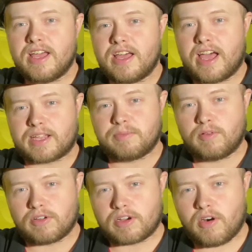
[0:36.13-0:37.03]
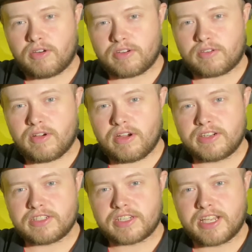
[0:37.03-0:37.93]
I could pull the car in the
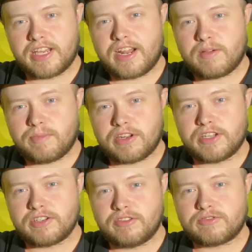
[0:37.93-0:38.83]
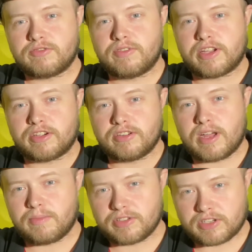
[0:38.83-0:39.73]
garage, get out, put it in neutral, and could
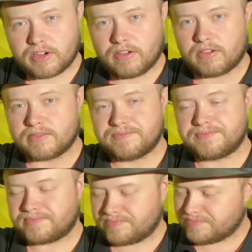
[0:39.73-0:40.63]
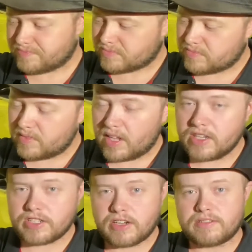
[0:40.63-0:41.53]
not push the car.
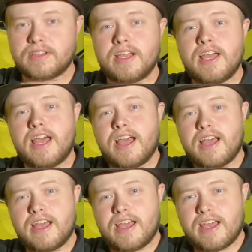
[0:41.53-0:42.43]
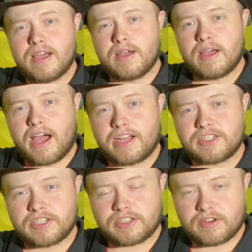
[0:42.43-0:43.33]
So I
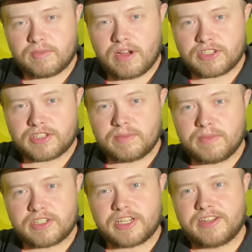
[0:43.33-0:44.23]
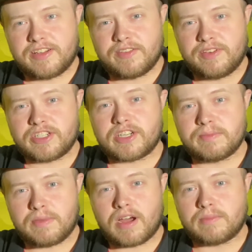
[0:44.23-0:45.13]
adjusted the rod so much that it eventually
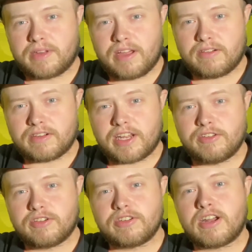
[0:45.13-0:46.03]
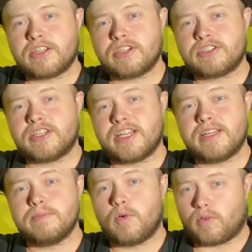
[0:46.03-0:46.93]
bottomed out and you could not adjust it
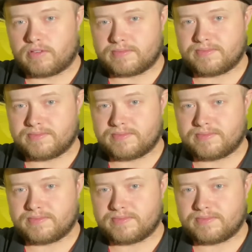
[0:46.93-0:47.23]
anymore.